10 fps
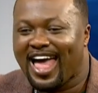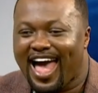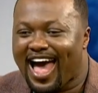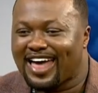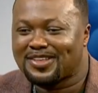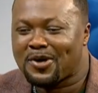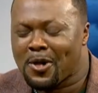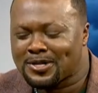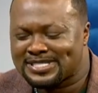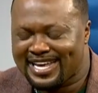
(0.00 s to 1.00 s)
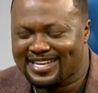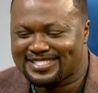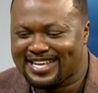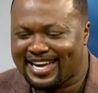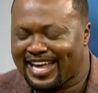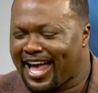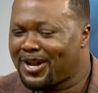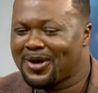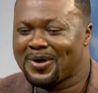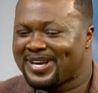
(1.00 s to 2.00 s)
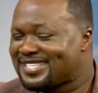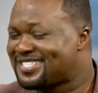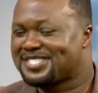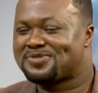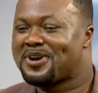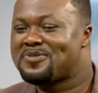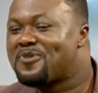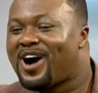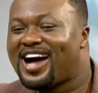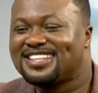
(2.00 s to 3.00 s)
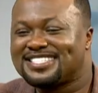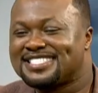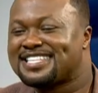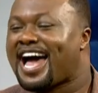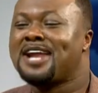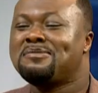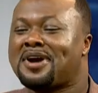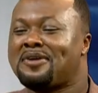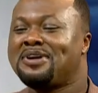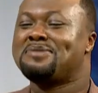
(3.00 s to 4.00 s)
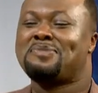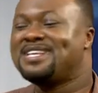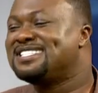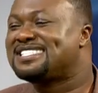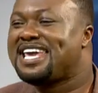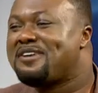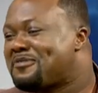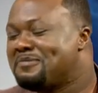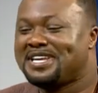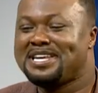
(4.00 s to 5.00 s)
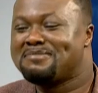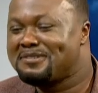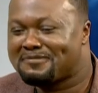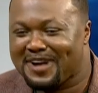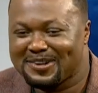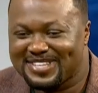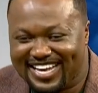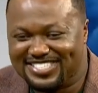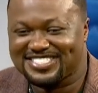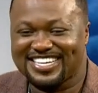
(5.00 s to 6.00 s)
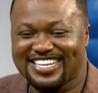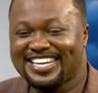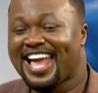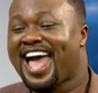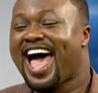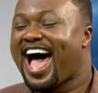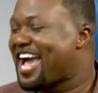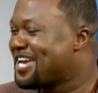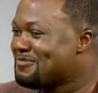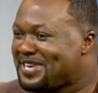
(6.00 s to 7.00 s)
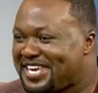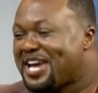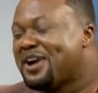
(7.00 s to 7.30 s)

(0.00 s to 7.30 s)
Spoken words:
And the call says that, hello, is this Ridwan? This is Anne-Marie Lipinski from the Nieman Foundation. I am here